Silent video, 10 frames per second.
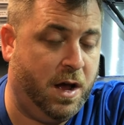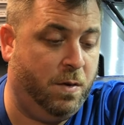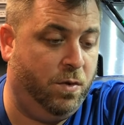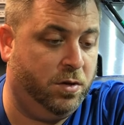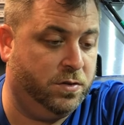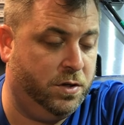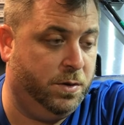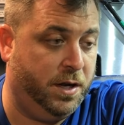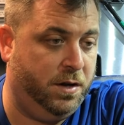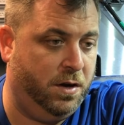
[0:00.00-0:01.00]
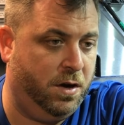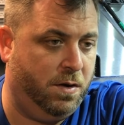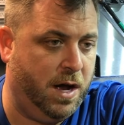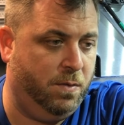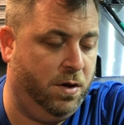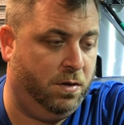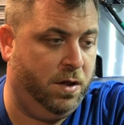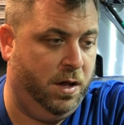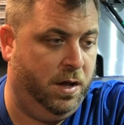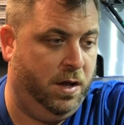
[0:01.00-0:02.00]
I will do it. You know, I will,